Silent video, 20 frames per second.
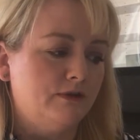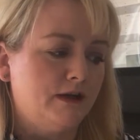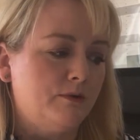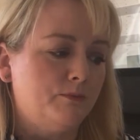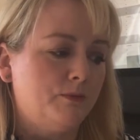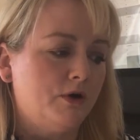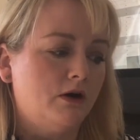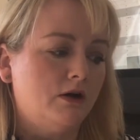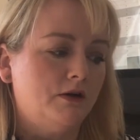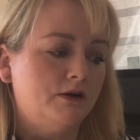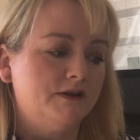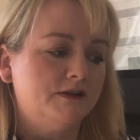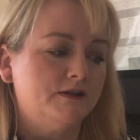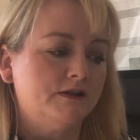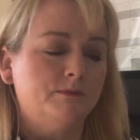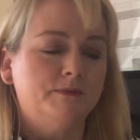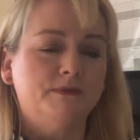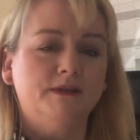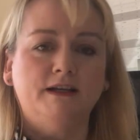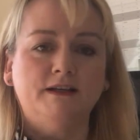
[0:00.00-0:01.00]
our partners'
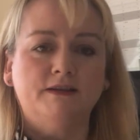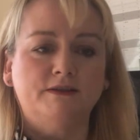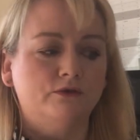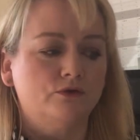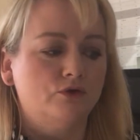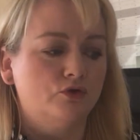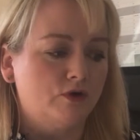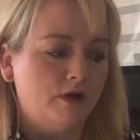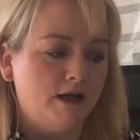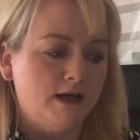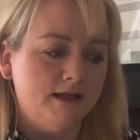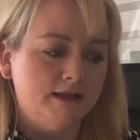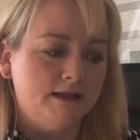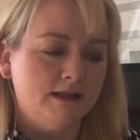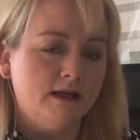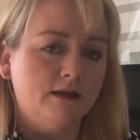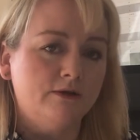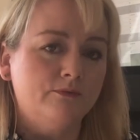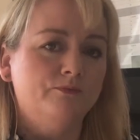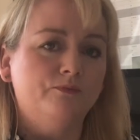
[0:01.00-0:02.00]
updates on
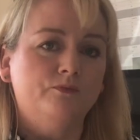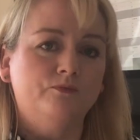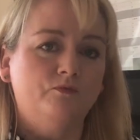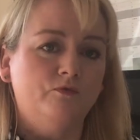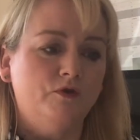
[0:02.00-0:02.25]
trading,